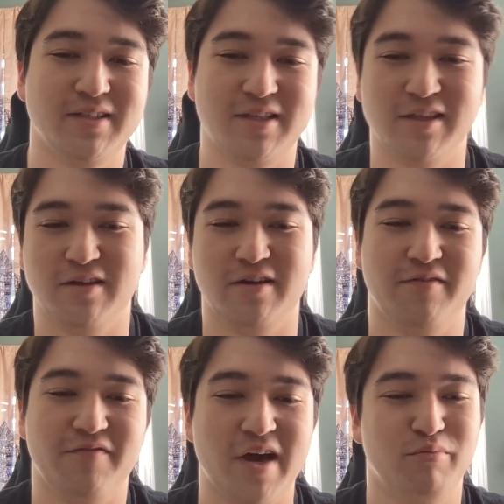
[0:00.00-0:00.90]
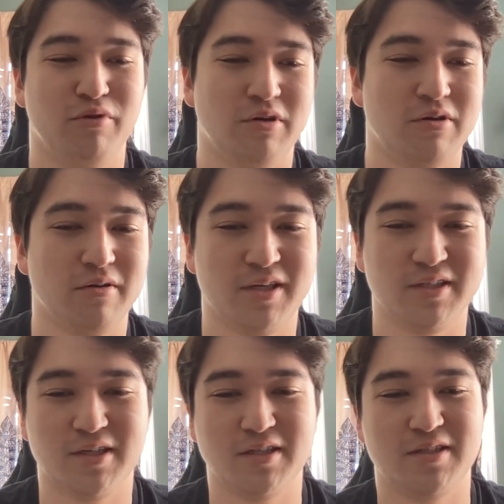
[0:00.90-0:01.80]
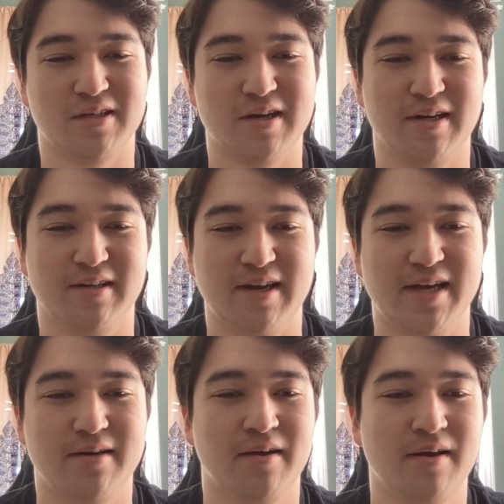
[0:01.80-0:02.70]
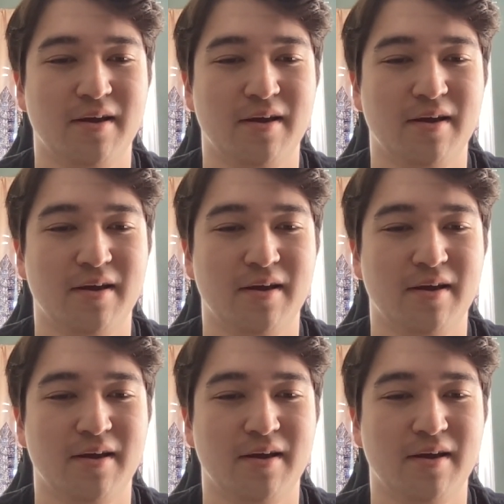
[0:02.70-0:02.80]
it's that the fat protocol thesis is kind of dead.